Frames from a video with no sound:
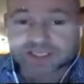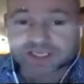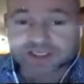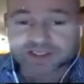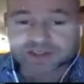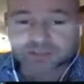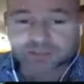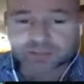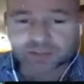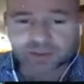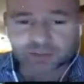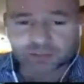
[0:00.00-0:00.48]
has
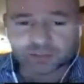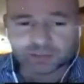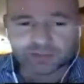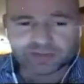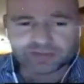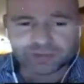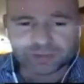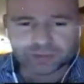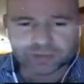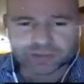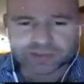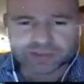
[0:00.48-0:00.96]
a problem
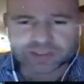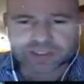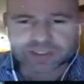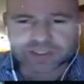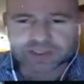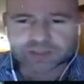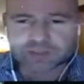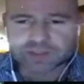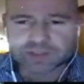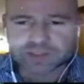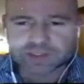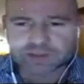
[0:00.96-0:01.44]
if he wants to
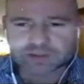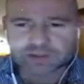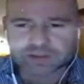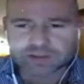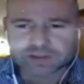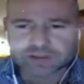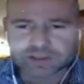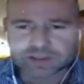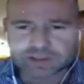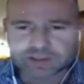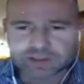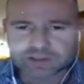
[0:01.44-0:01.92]
increase
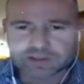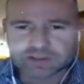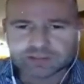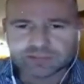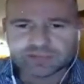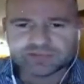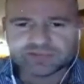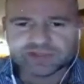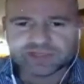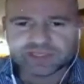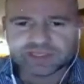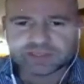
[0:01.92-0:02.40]
class sizes
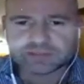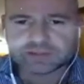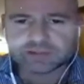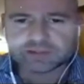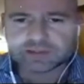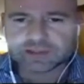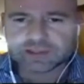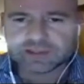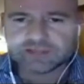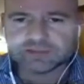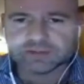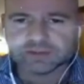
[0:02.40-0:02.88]
above that
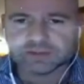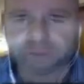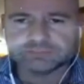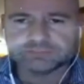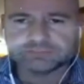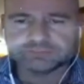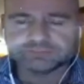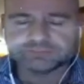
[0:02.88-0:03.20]
level.